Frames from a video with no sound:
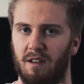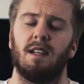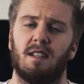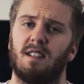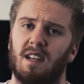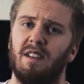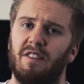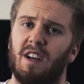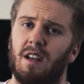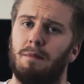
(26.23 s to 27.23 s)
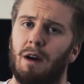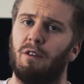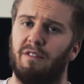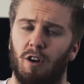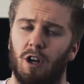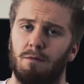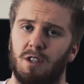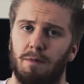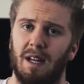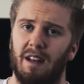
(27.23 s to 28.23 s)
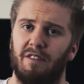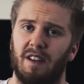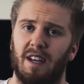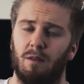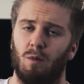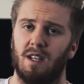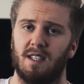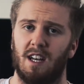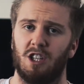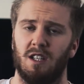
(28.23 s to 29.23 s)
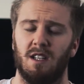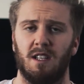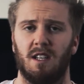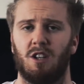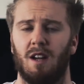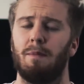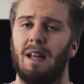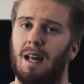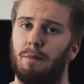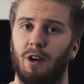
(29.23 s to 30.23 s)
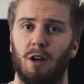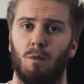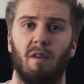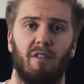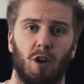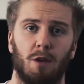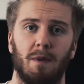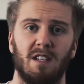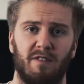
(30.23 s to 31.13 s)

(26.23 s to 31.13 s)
It's a significant amount of volume to be lifting in one session, so let me elaborate on what volume is.